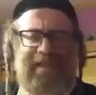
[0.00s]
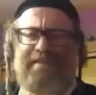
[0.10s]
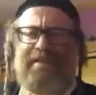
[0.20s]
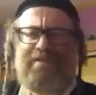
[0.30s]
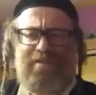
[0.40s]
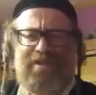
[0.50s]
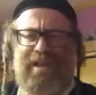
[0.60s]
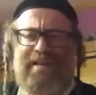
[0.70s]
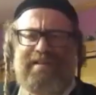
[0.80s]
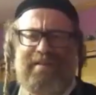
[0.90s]
it's, a, it's, a, Jewish
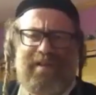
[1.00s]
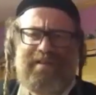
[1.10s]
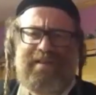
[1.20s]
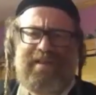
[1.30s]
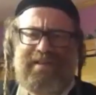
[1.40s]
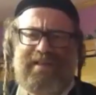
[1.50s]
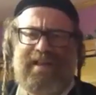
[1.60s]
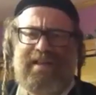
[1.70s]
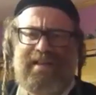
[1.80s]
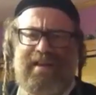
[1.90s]
custom. It's a
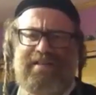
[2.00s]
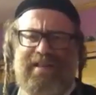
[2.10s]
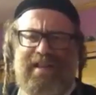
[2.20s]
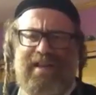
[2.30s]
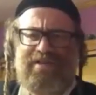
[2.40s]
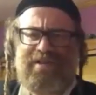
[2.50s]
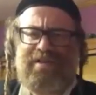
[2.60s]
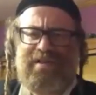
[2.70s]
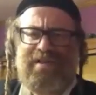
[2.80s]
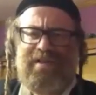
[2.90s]
sakana. It's a danger.
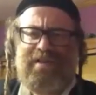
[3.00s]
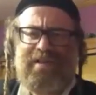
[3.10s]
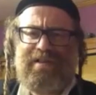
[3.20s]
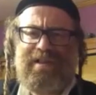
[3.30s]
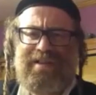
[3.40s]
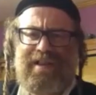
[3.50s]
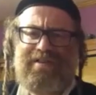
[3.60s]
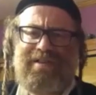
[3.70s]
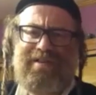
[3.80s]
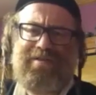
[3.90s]
The
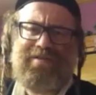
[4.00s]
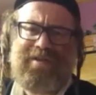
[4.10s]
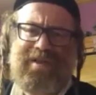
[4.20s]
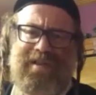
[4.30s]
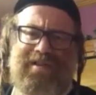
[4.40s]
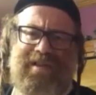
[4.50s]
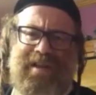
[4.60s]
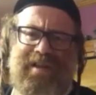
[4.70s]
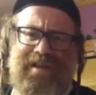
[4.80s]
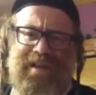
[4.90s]
danger to, to eat
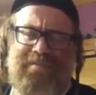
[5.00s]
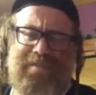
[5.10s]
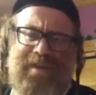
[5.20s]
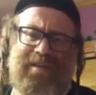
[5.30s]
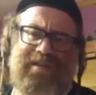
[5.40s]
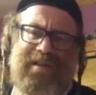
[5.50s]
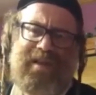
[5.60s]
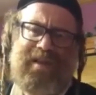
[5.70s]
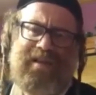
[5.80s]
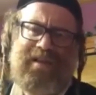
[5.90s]
uh, meat
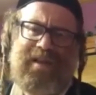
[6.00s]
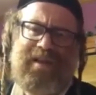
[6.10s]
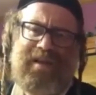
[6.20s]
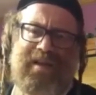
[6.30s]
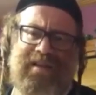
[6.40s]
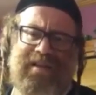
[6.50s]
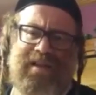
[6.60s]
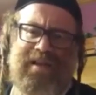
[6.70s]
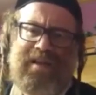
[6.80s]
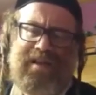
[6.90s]
and uh,
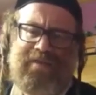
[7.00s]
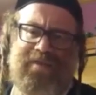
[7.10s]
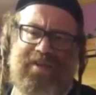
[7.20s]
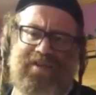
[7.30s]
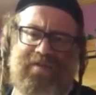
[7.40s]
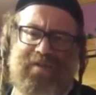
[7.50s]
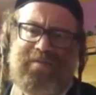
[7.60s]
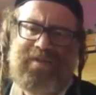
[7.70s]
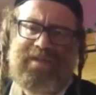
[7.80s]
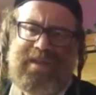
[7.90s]
and uh, and fish
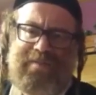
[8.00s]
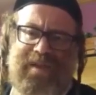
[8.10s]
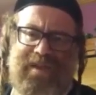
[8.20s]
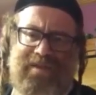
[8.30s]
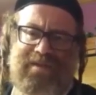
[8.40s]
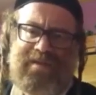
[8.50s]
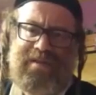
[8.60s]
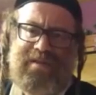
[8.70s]
from the same plate.